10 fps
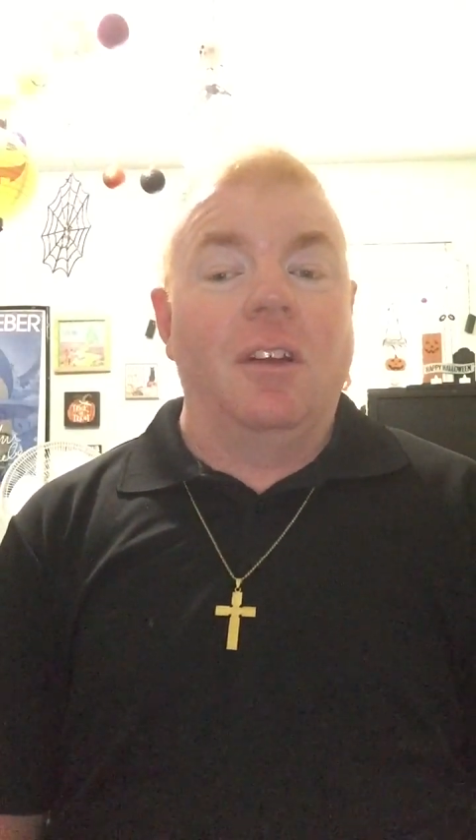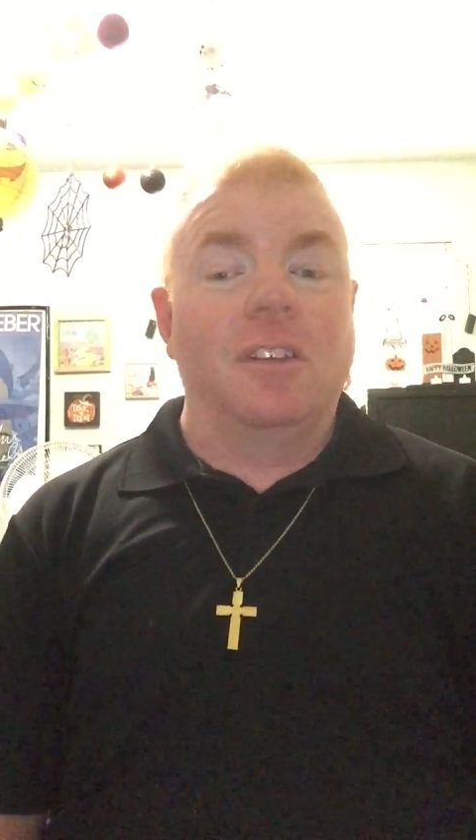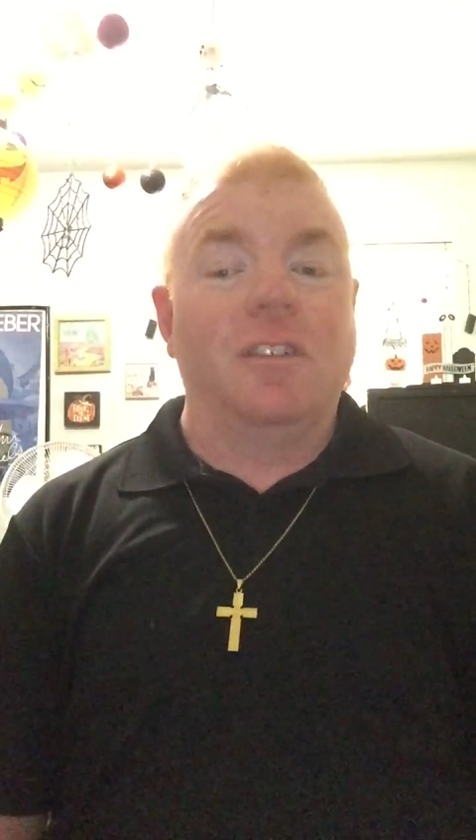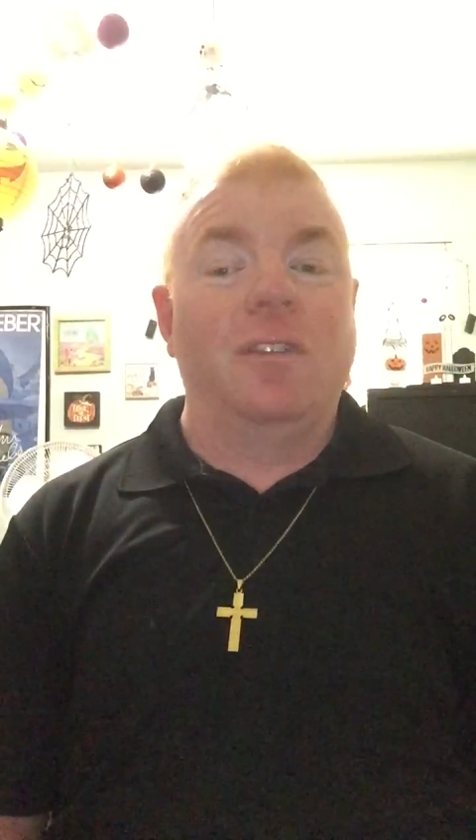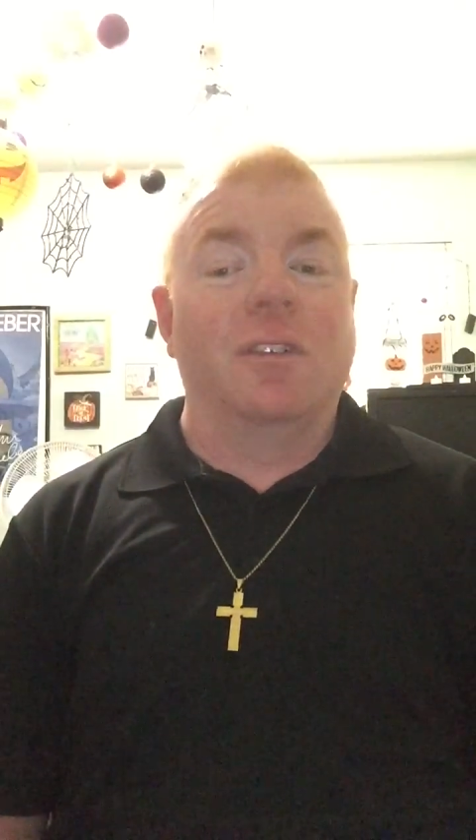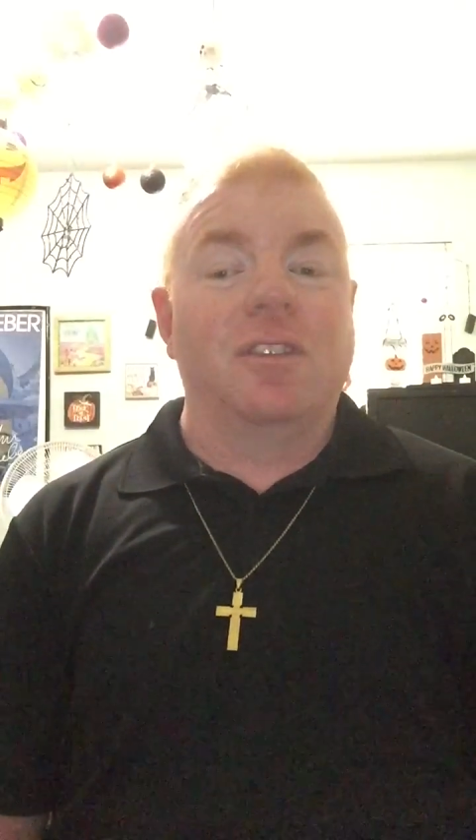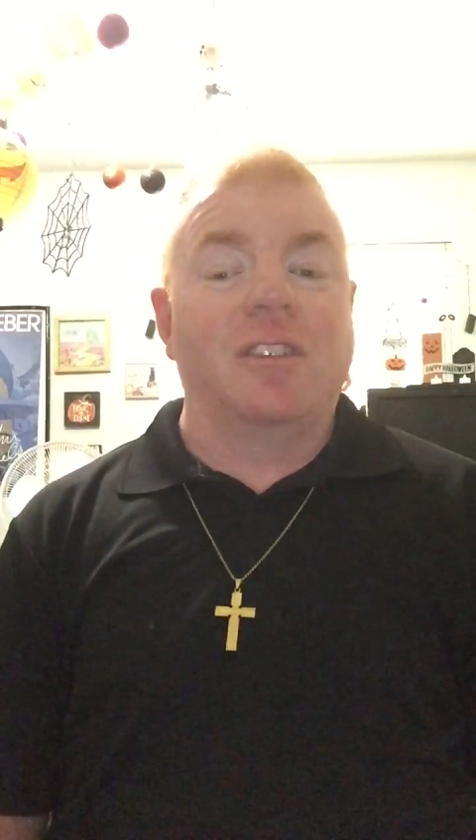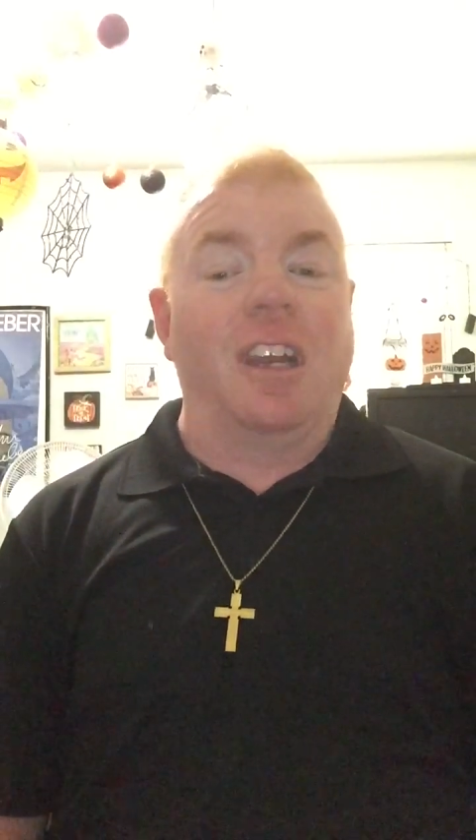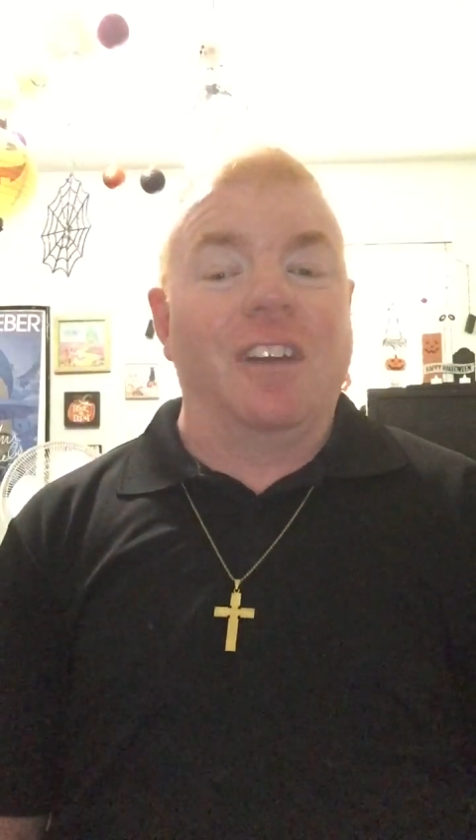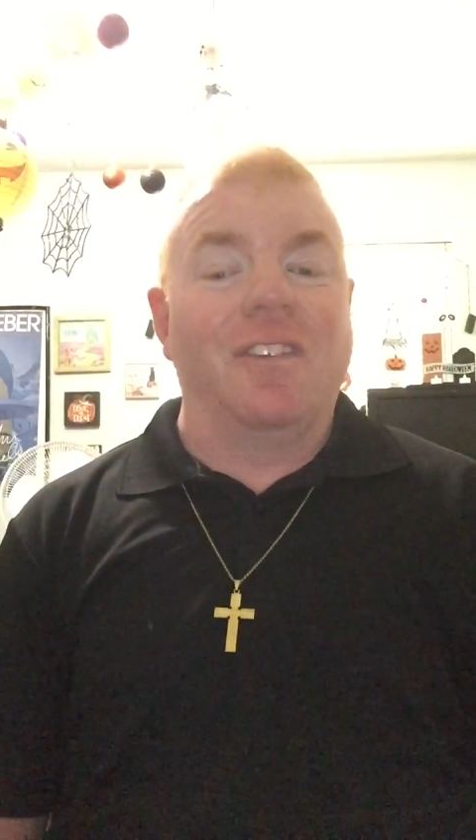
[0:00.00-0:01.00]
to feel
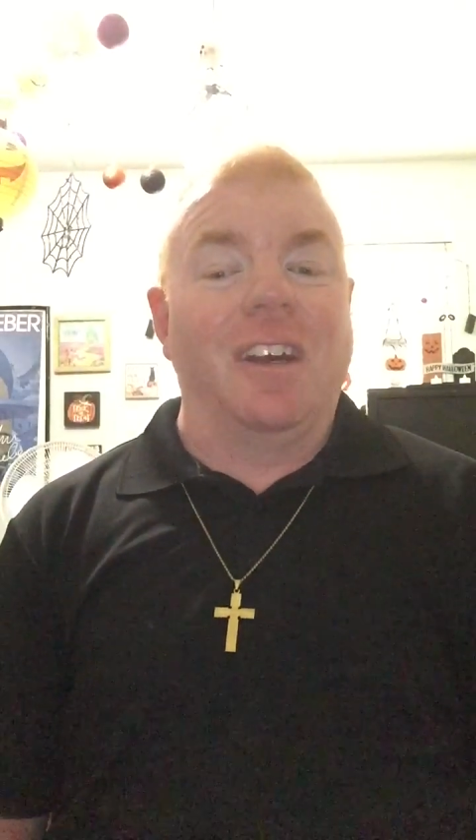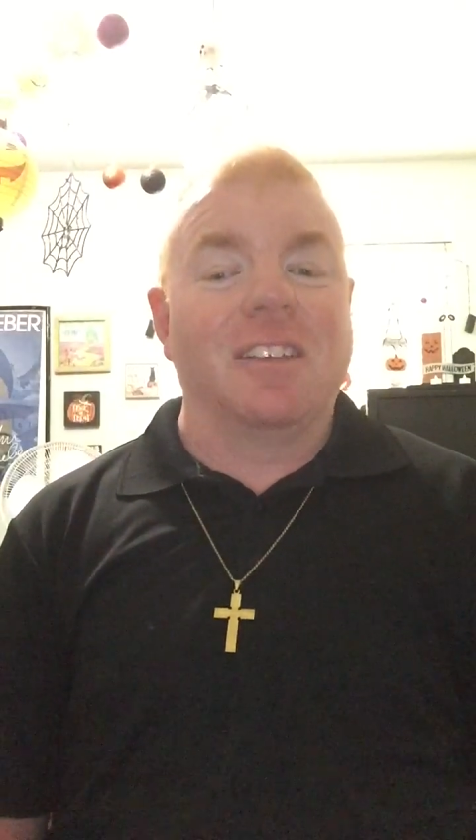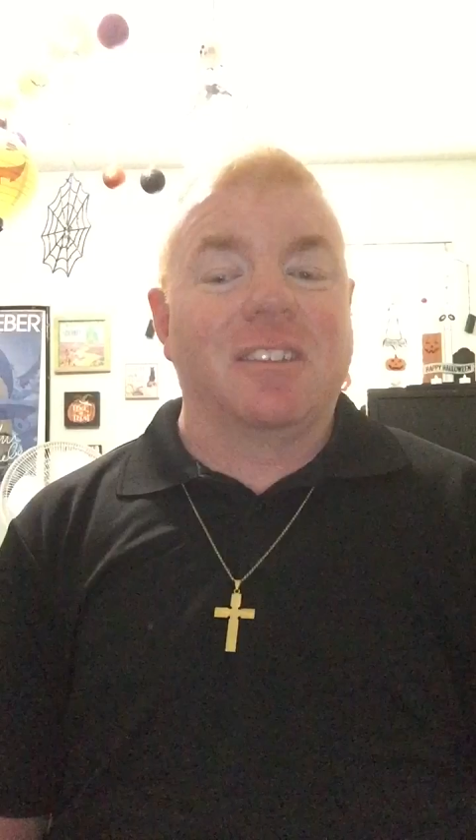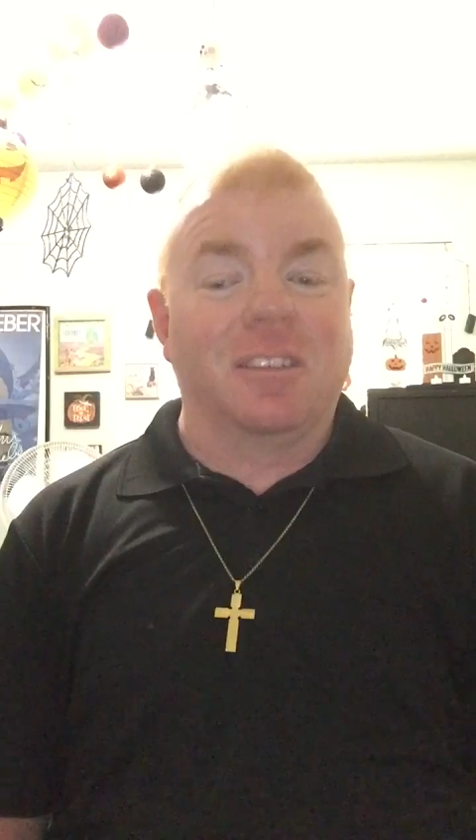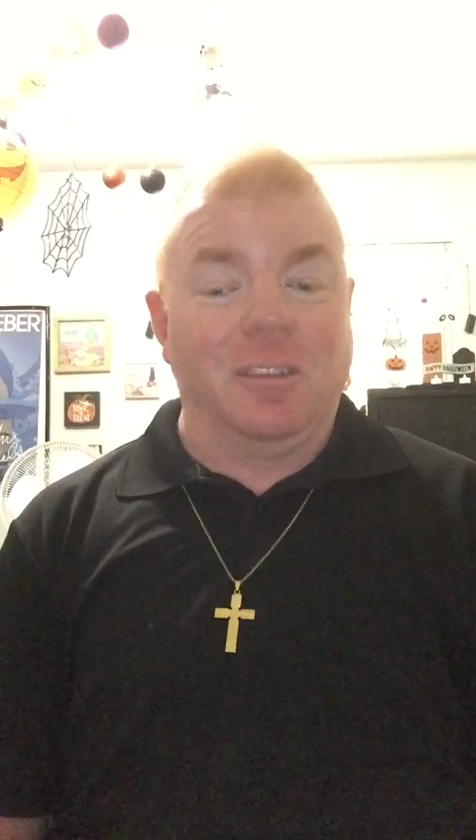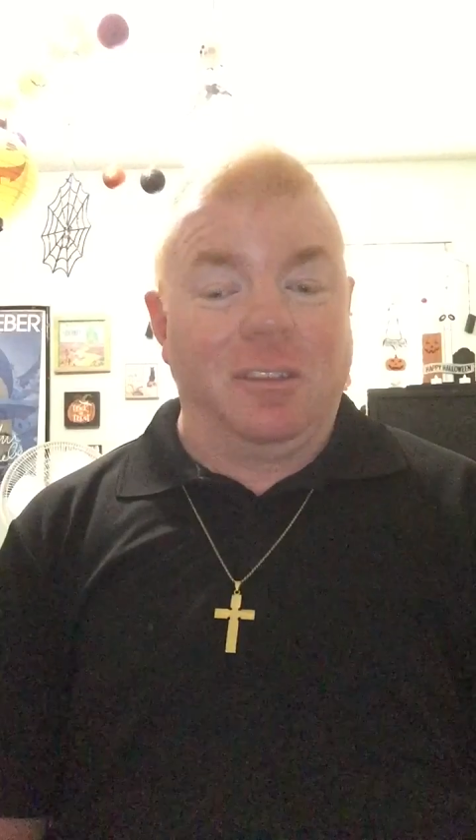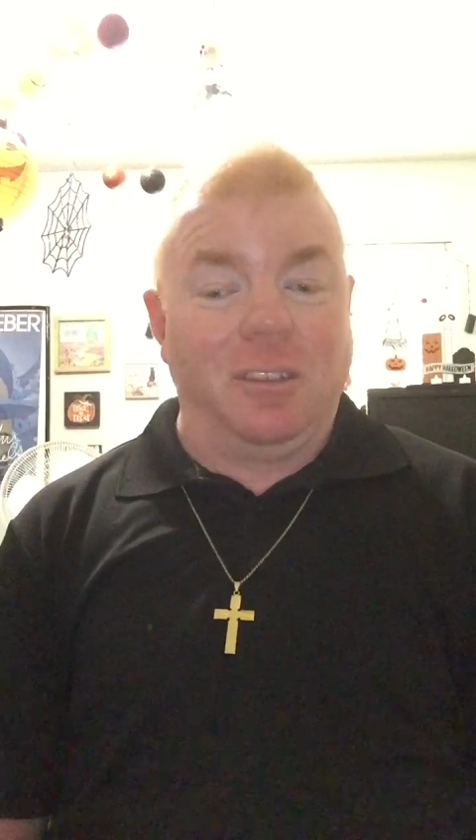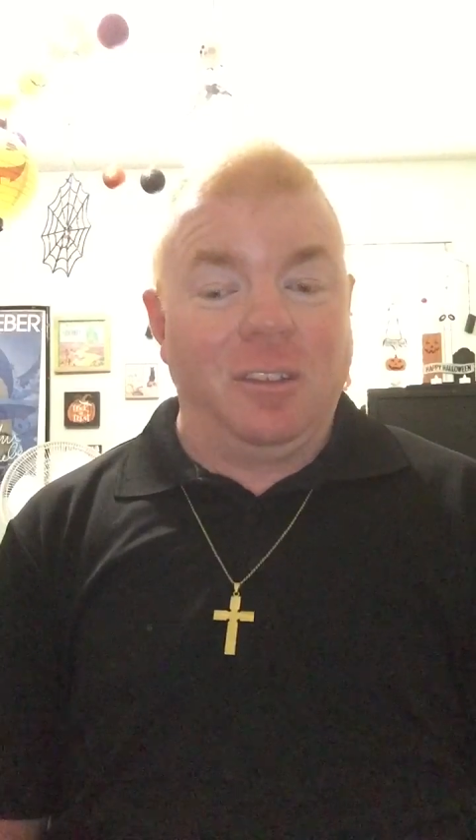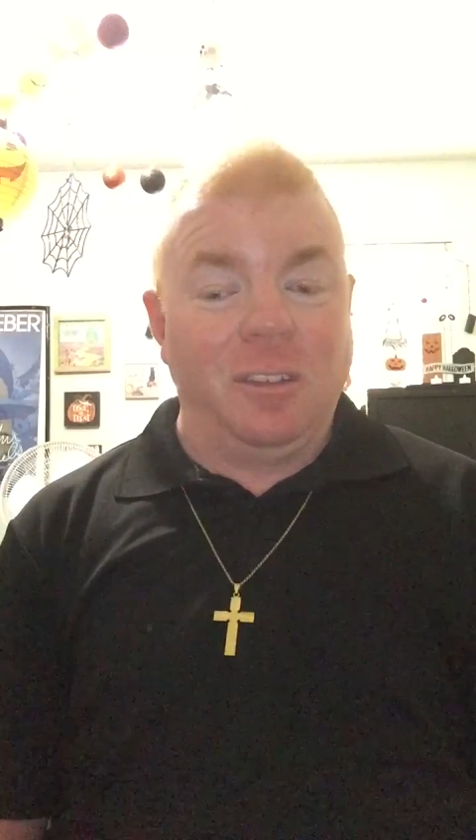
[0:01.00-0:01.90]
safe at school.